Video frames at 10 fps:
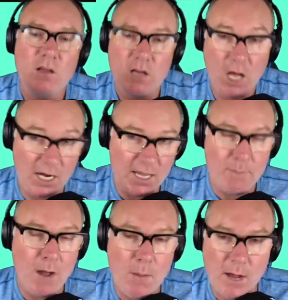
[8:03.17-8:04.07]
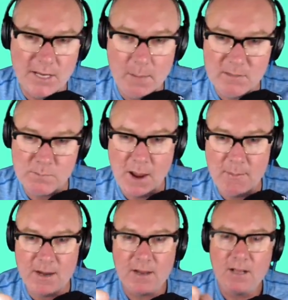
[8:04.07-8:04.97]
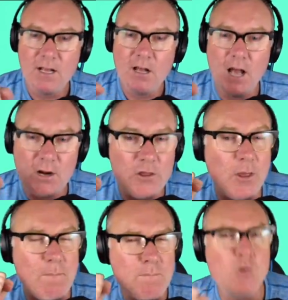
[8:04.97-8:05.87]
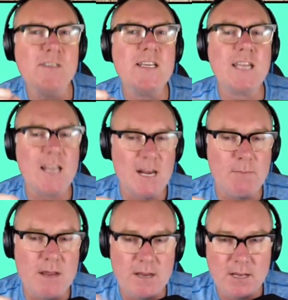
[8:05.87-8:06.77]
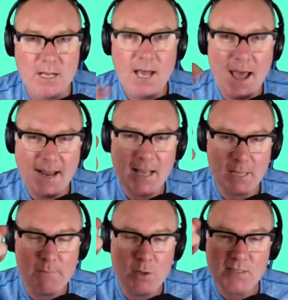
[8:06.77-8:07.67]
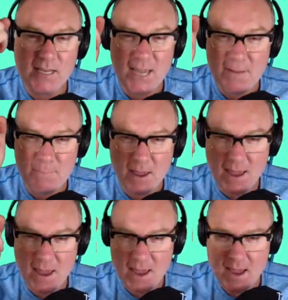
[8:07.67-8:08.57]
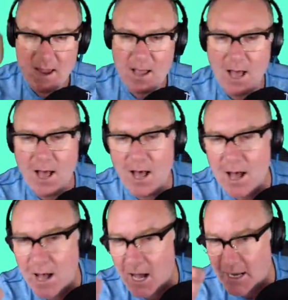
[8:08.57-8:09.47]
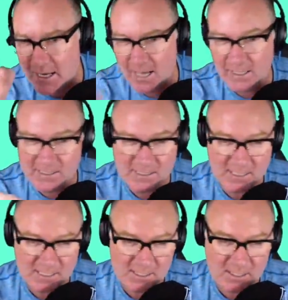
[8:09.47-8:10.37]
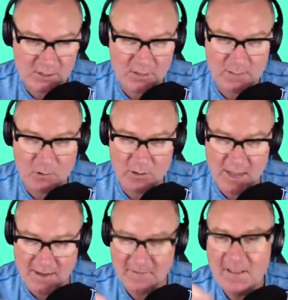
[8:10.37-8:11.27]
I got the mobile numbers, baby. I got the music in me. I got the music in me. Oh, yeah, let's not do any more of that.